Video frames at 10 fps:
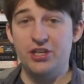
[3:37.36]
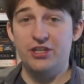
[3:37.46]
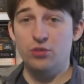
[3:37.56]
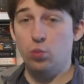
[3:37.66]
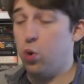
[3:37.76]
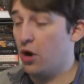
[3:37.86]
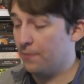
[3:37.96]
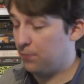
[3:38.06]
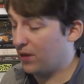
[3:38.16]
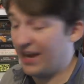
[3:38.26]
to
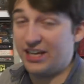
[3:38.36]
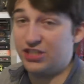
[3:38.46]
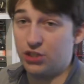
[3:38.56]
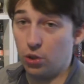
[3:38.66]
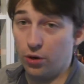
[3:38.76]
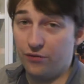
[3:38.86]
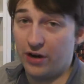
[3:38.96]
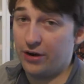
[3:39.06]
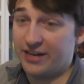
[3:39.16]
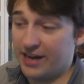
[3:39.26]
one place or a
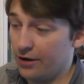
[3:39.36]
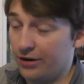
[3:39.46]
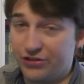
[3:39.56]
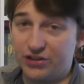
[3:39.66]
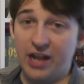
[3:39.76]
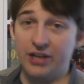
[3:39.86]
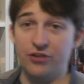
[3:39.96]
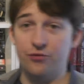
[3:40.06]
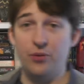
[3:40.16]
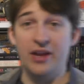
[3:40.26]
very narrow set
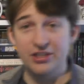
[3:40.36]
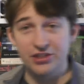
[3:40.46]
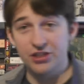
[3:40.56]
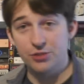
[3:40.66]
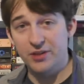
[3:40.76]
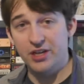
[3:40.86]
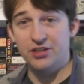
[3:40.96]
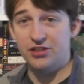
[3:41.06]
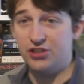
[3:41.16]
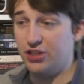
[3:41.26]
of places
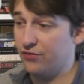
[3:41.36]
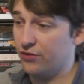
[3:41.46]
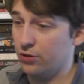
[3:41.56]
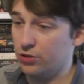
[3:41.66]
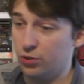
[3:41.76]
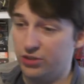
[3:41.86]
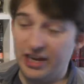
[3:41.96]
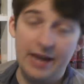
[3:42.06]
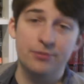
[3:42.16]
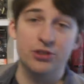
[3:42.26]
because it's difficult to
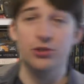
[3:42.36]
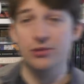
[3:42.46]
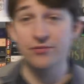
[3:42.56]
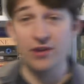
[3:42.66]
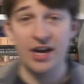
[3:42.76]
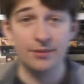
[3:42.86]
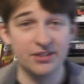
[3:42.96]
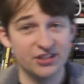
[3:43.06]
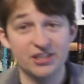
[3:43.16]
adapt to new environments.